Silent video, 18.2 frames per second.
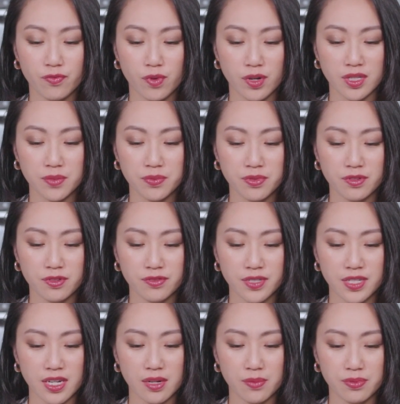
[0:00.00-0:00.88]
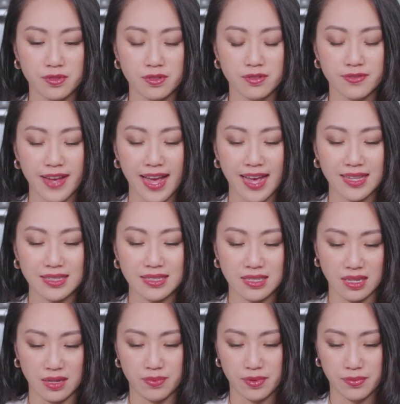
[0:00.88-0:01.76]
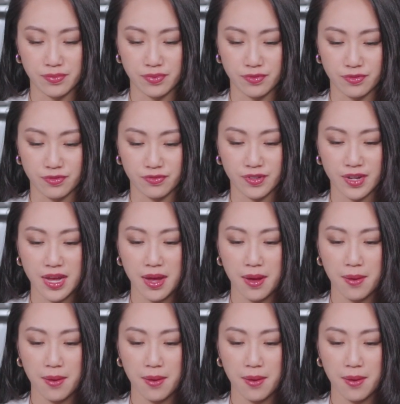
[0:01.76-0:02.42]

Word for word: waterproof, tearproof and sebum-proof